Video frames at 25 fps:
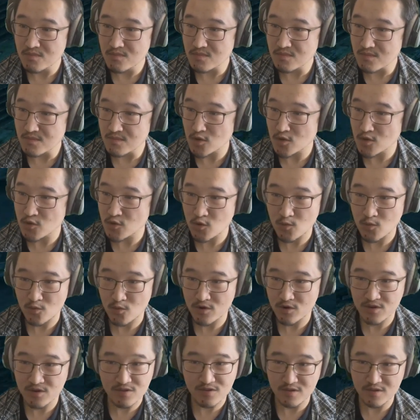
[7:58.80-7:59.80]
I don't know
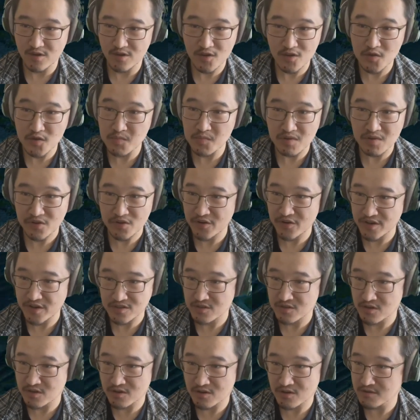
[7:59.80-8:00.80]
where the other player has
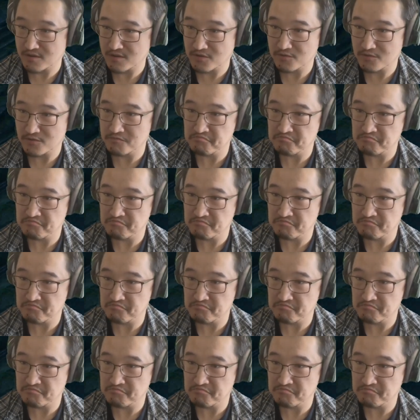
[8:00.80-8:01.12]
gone though.